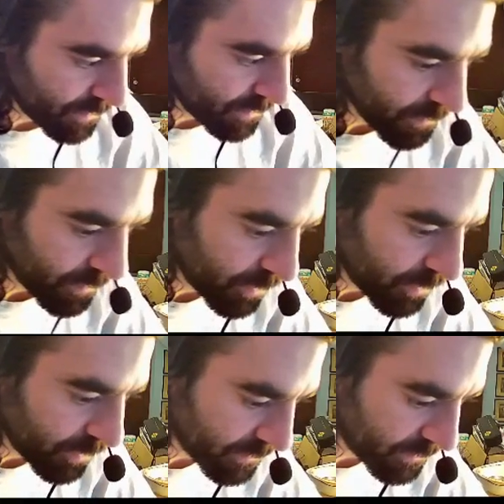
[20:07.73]
which
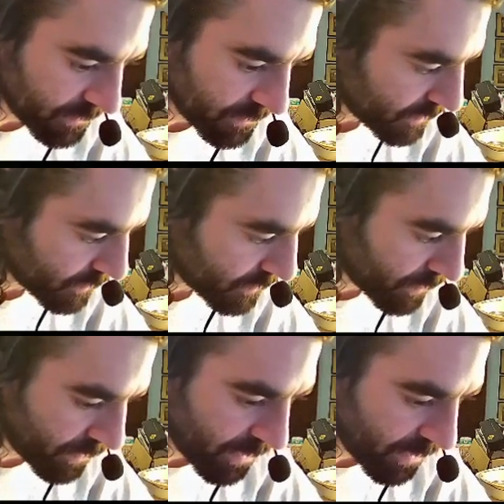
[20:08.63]
is,
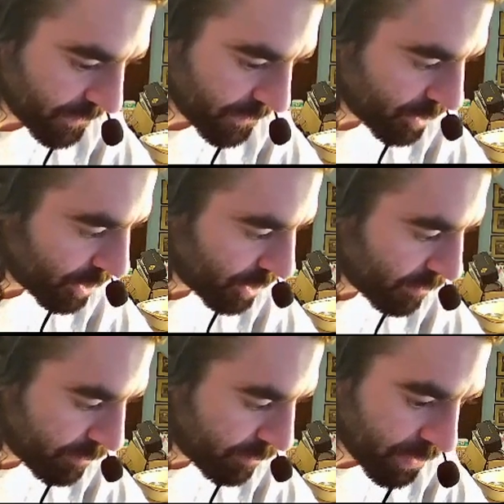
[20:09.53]
the
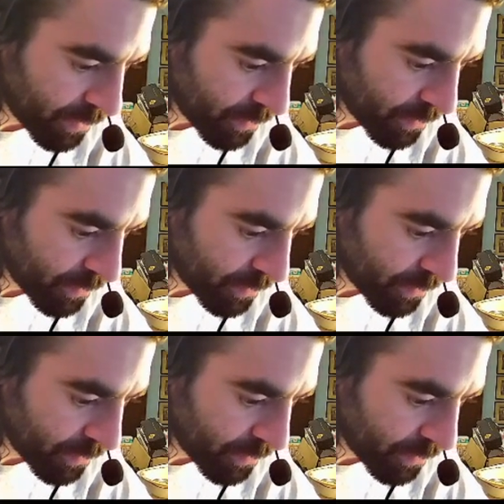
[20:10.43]
cheekbone.